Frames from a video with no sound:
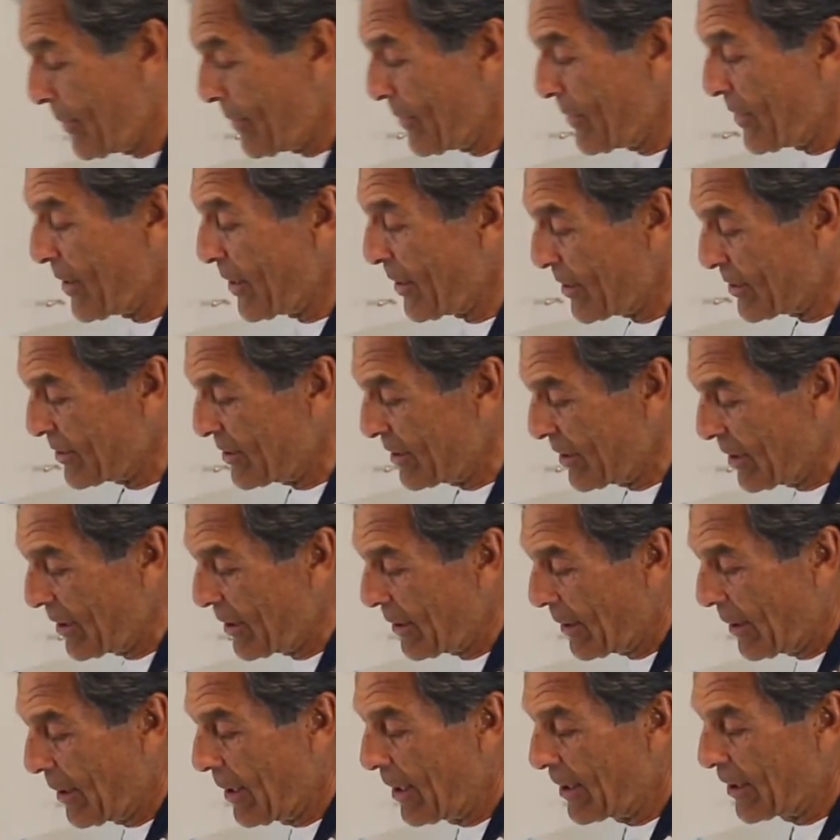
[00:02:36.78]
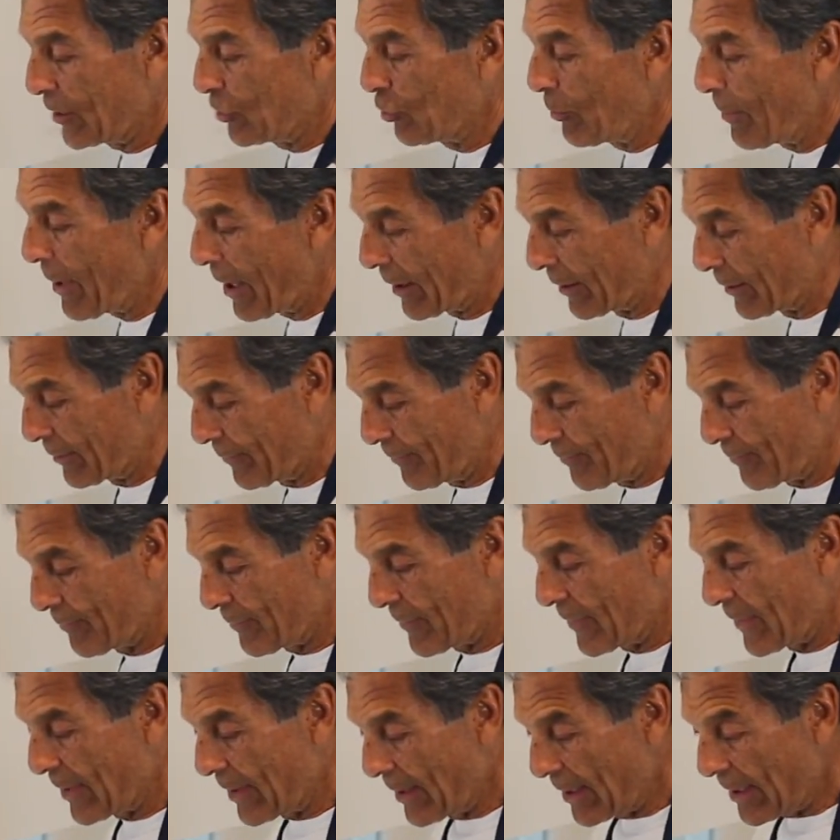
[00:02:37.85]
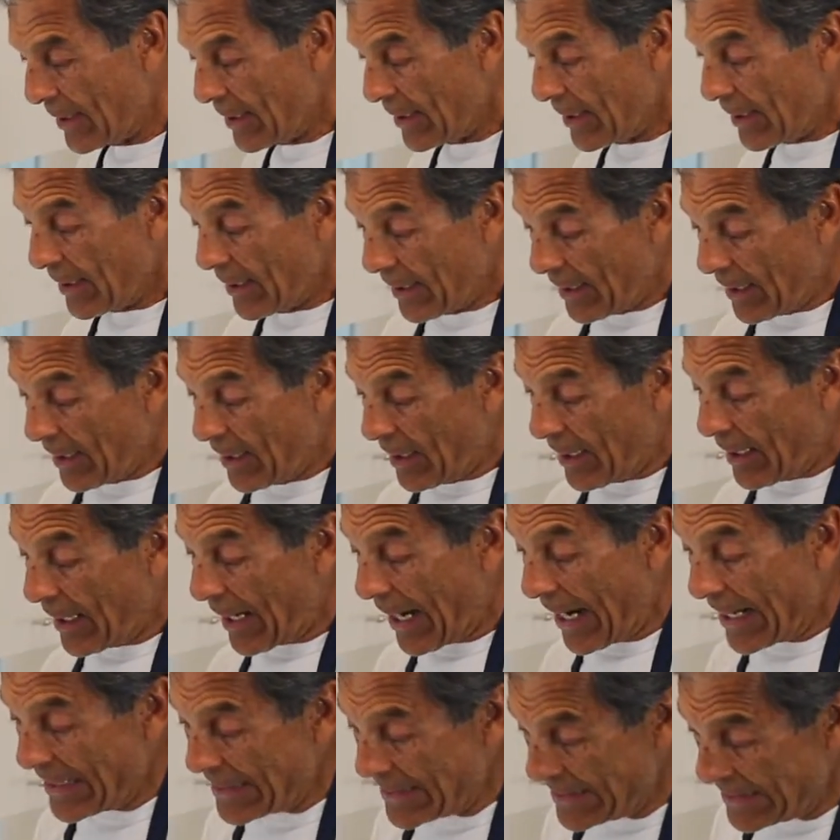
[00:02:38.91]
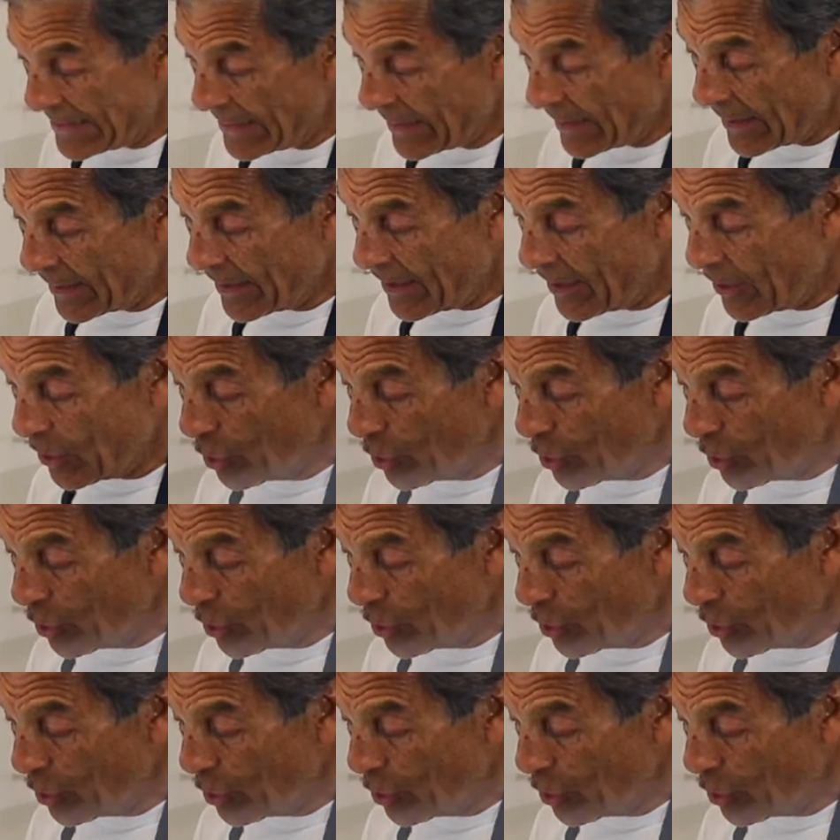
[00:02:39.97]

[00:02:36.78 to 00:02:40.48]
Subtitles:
there's the honeydew melon. Ideally,